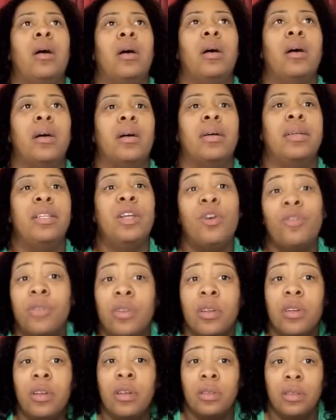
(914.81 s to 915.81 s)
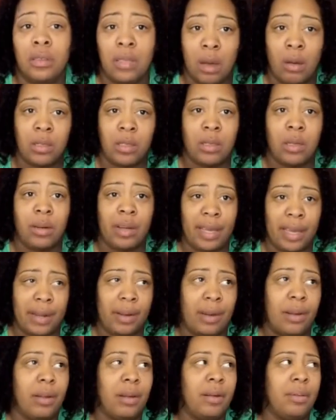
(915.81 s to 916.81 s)
Nova talks to her editor.
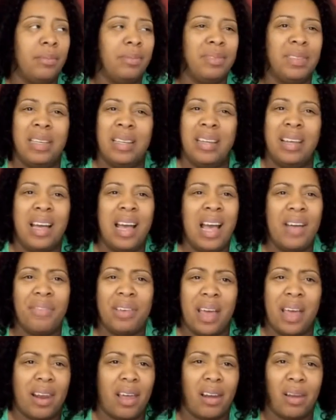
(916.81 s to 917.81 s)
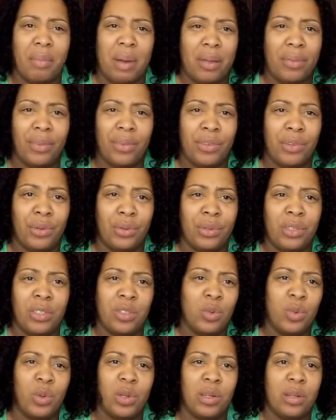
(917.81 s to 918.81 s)
I forgot all about this dude. This is
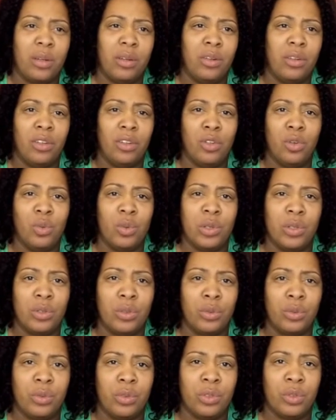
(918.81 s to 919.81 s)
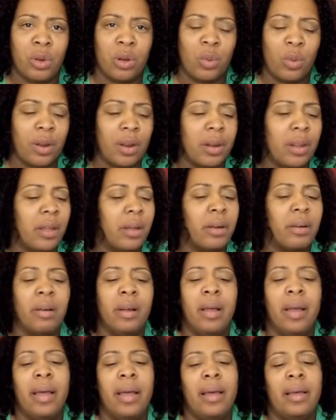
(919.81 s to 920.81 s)
one of the new one who started working there,
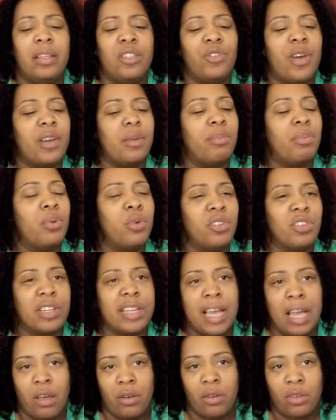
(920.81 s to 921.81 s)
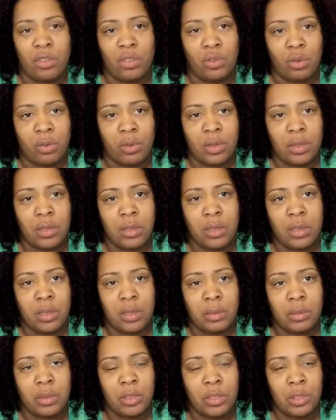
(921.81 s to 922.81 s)
trying to push a counter story
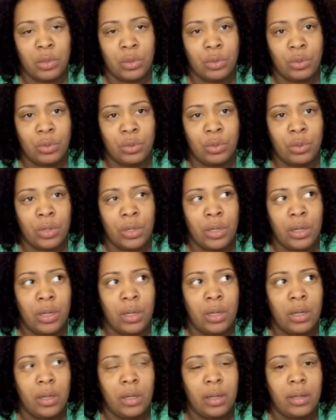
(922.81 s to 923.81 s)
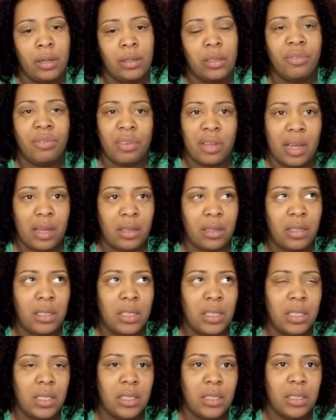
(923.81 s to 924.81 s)
to deflect
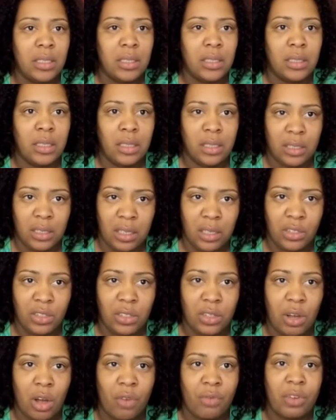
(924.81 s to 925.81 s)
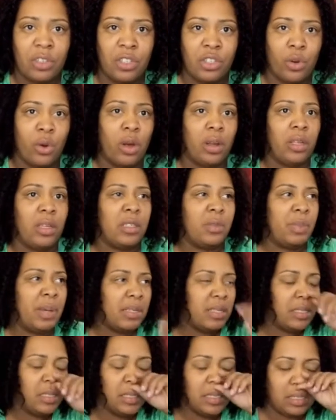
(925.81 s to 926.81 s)
the attention off of Charlie, especially
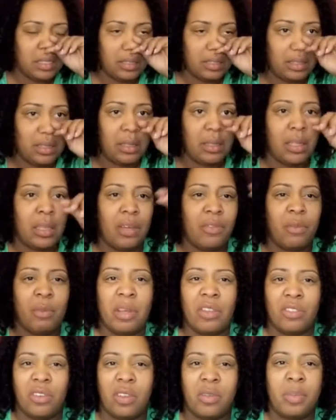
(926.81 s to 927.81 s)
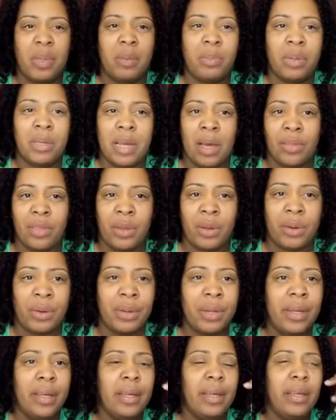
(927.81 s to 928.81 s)
since the information that's being put out there
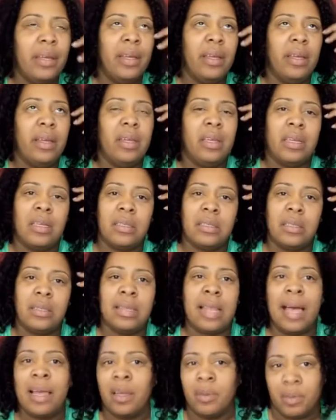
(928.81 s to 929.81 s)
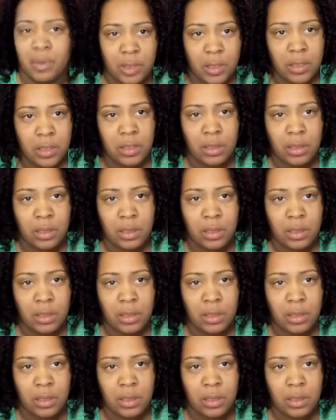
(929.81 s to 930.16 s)
is libelous.